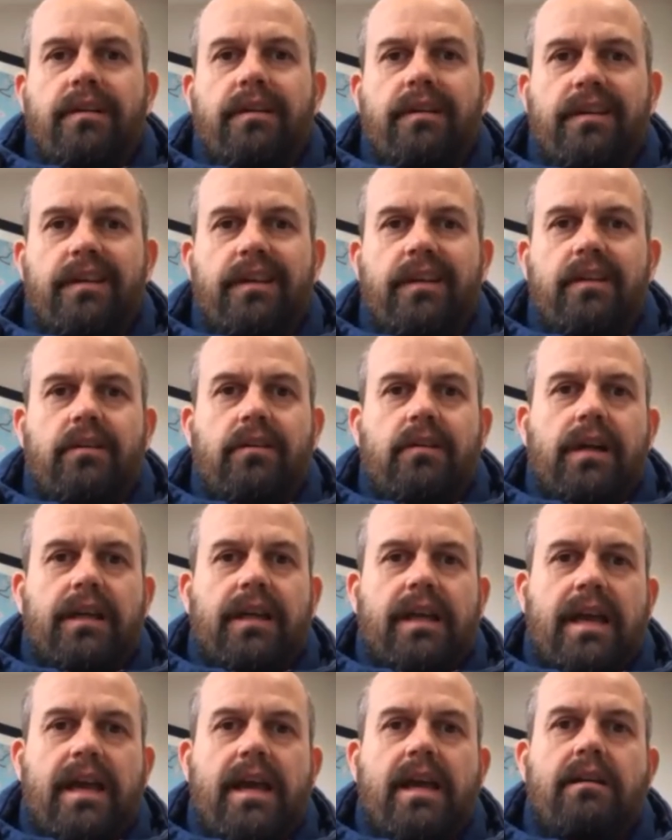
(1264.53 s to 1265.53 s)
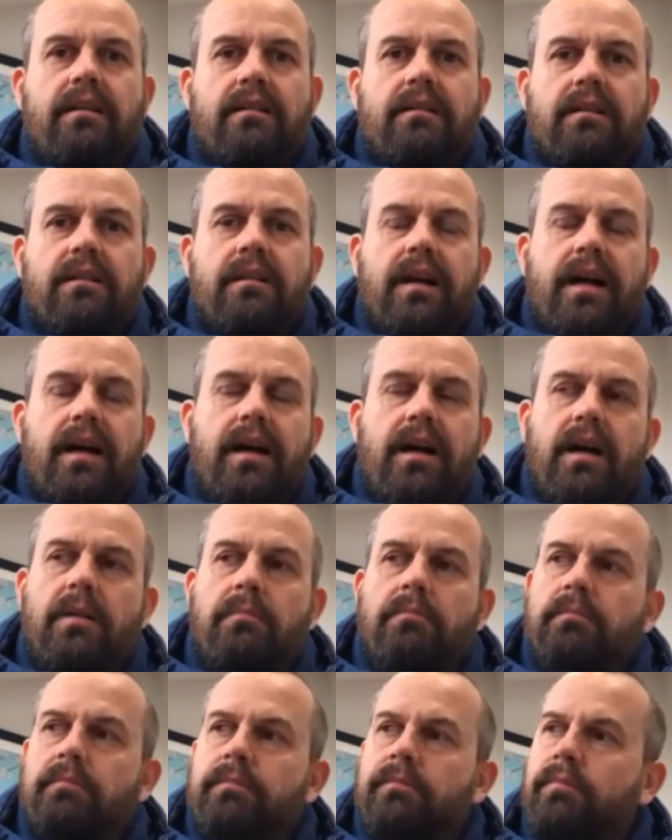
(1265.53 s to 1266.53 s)
you know, again, I
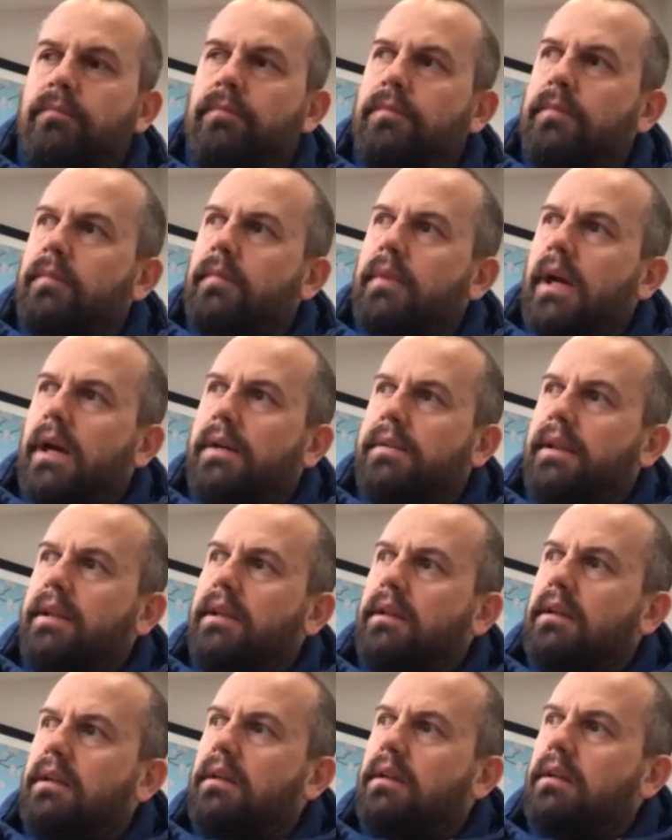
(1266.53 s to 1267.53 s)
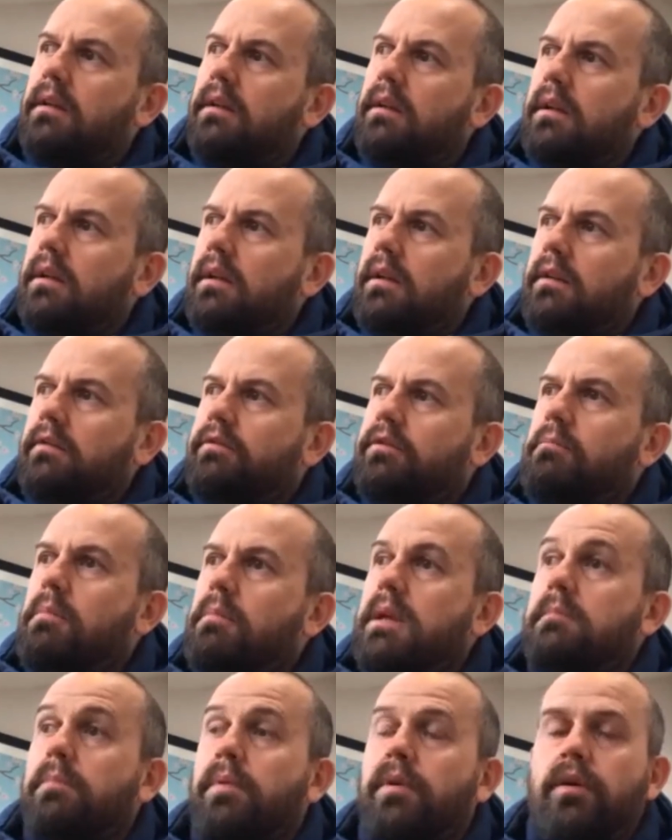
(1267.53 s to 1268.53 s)
think for
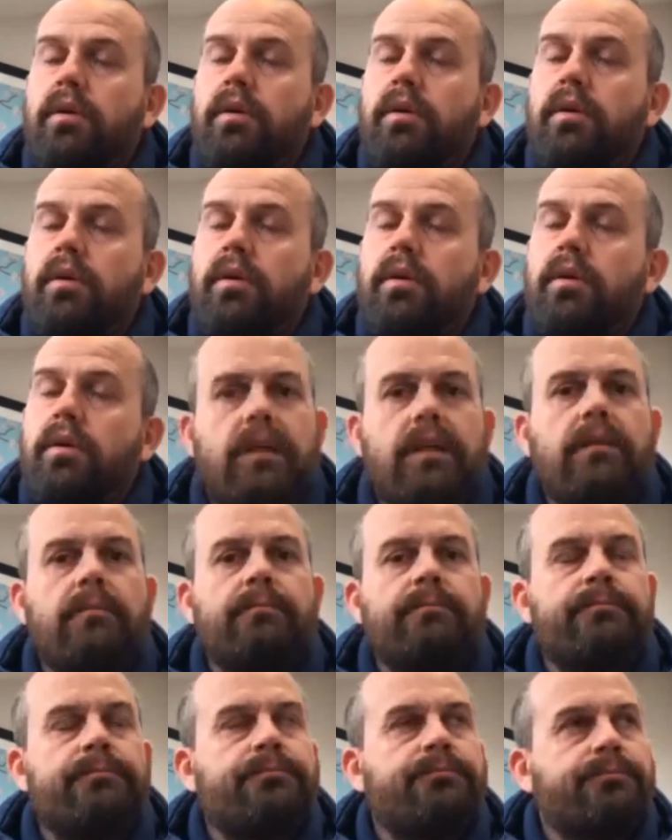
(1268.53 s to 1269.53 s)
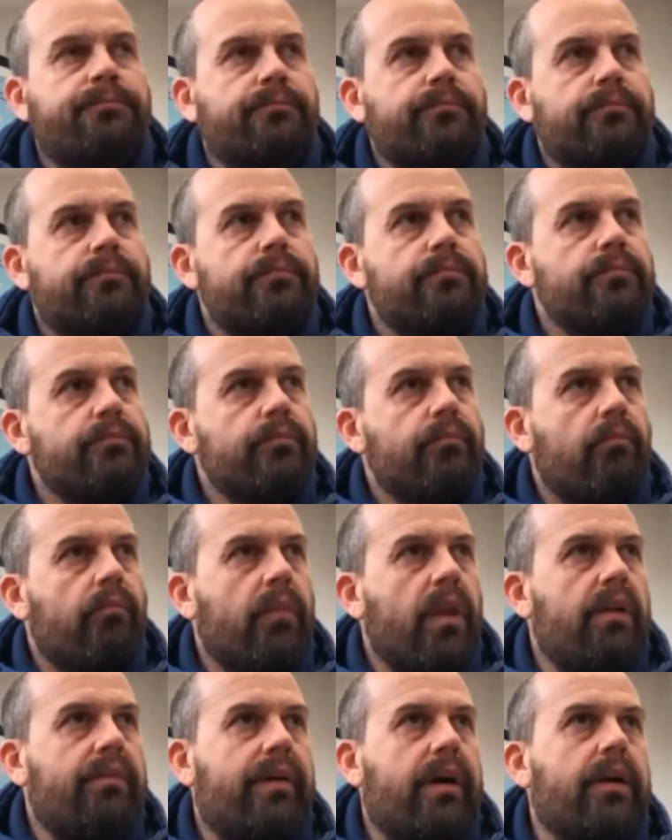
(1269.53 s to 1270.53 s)
me personally,
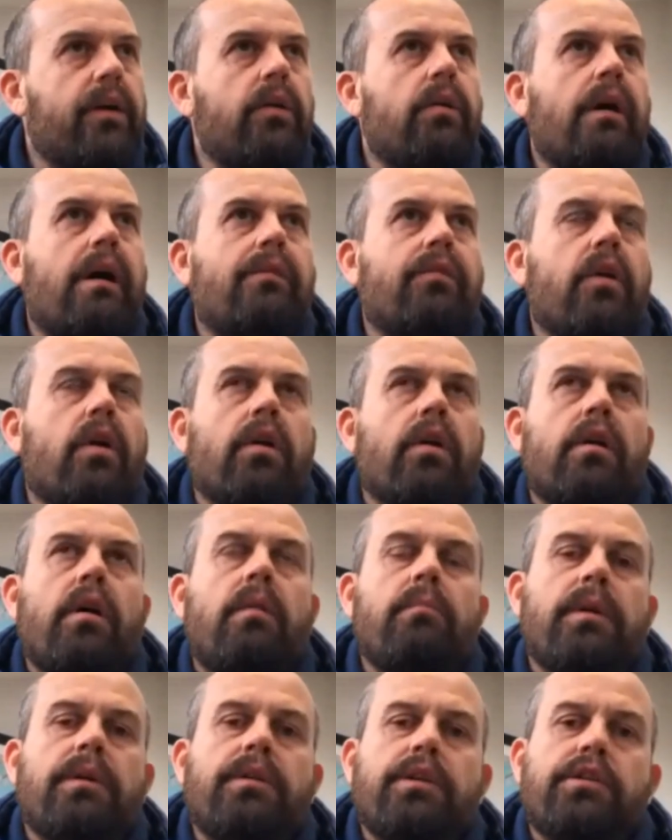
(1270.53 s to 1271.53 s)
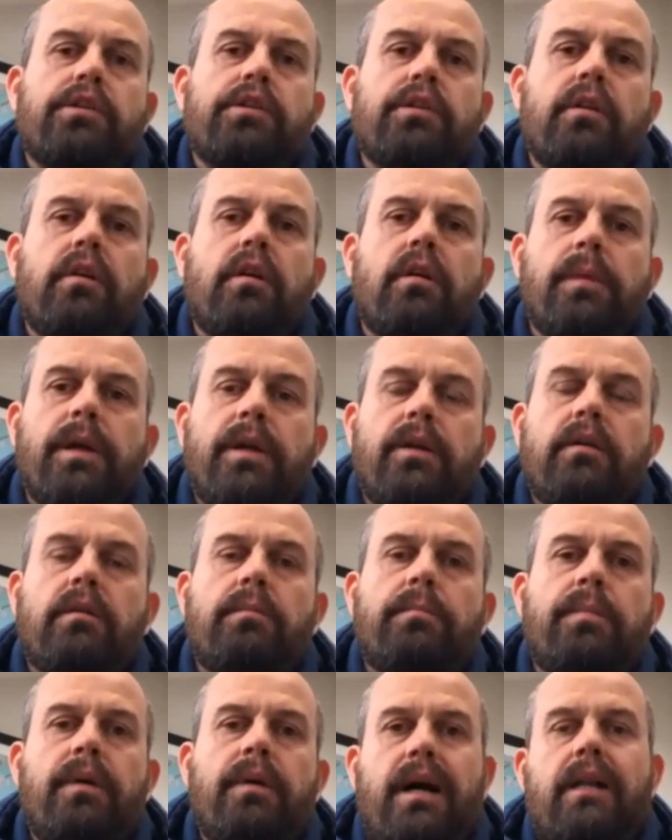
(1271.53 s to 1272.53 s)
if I know I've got a competition coming
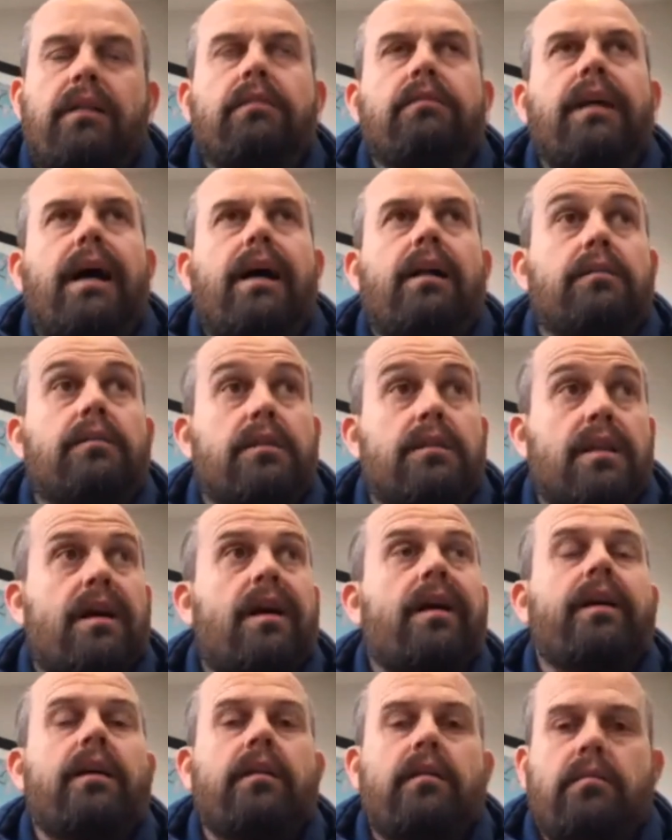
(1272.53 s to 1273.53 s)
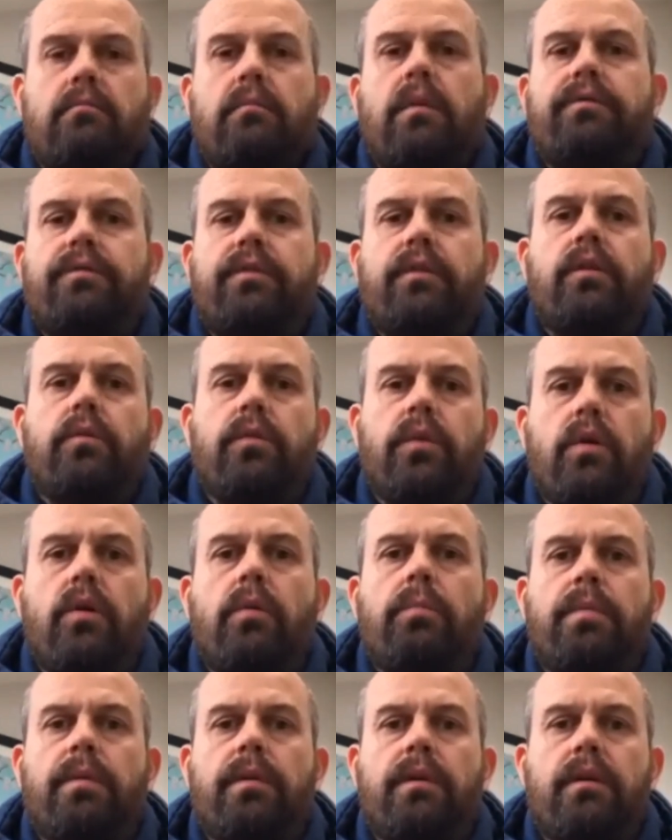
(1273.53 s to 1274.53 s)
up, I'll tighten my food
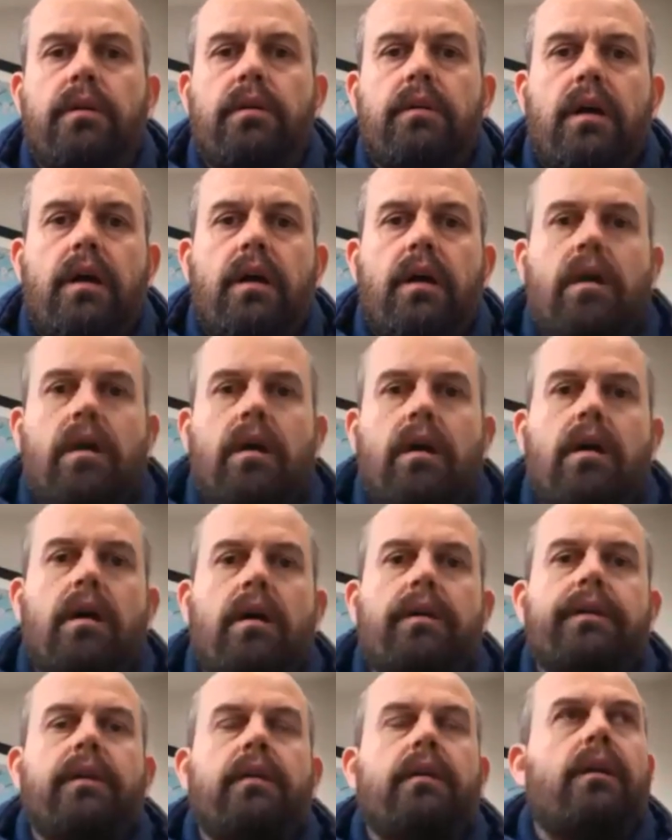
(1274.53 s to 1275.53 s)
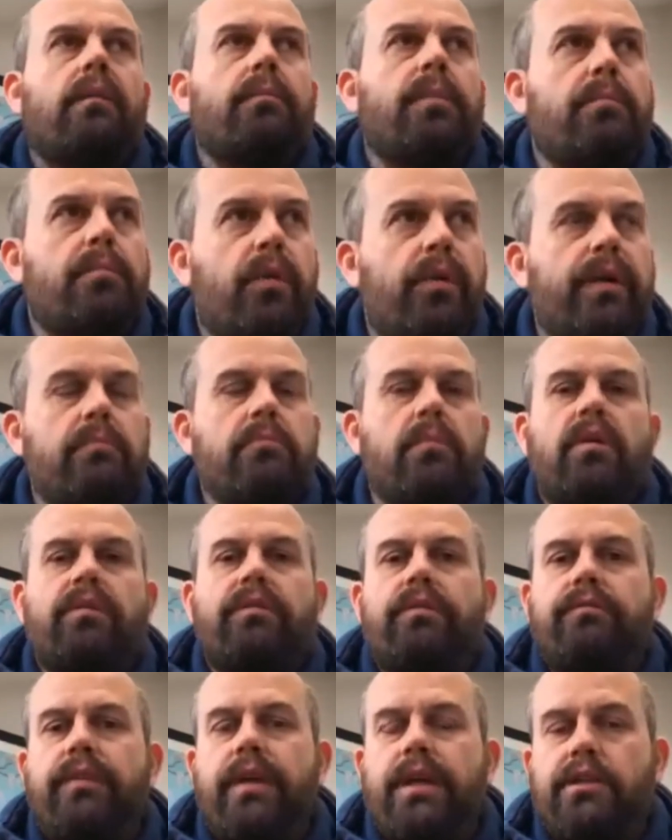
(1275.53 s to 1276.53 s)
up. You know, I'll be putting
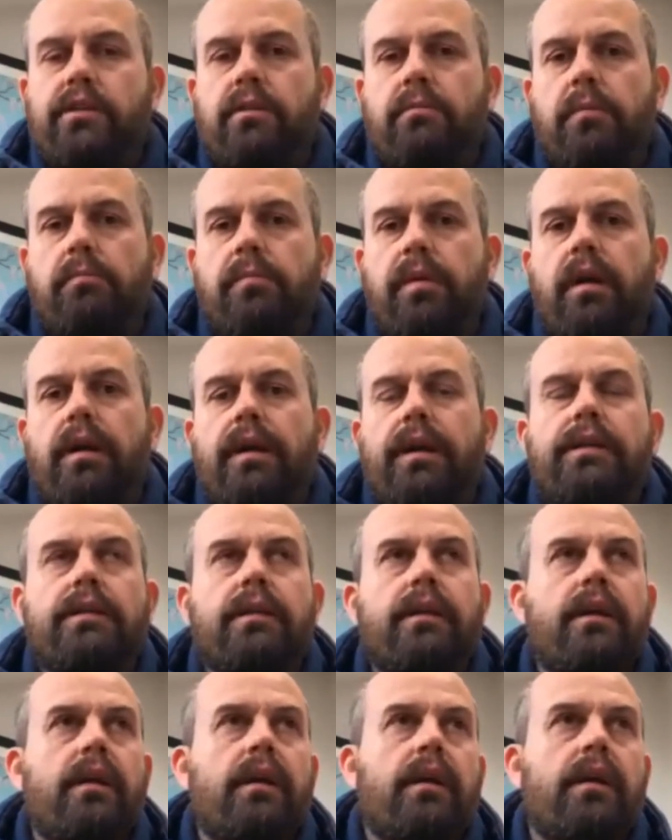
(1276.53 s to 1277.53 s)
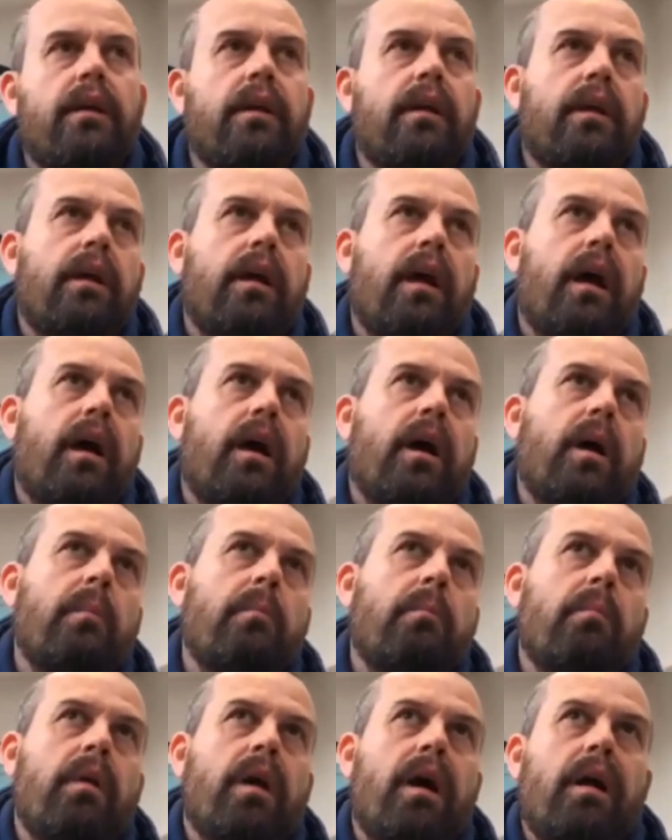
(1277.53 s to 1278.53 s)
more veg on my plate.
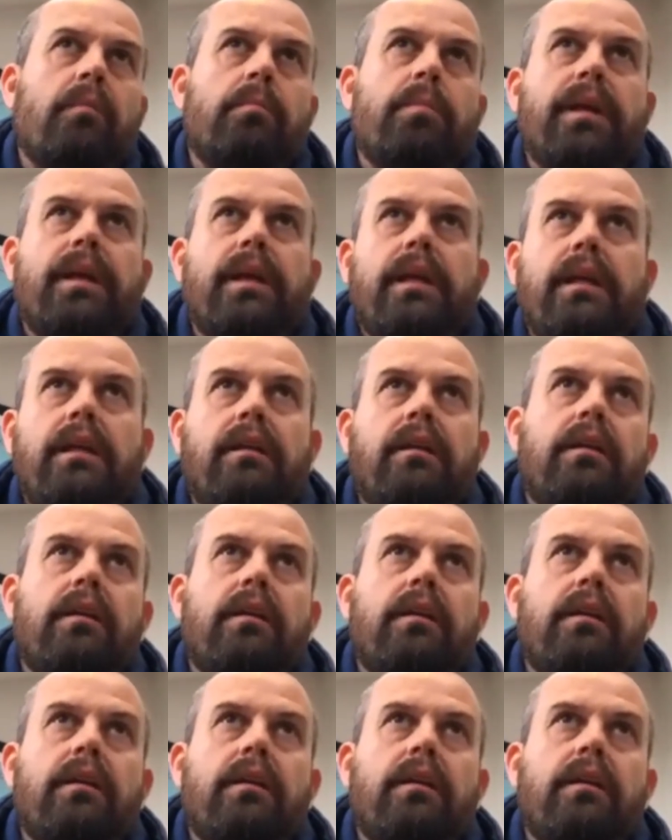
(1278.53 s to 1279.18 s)
I'll be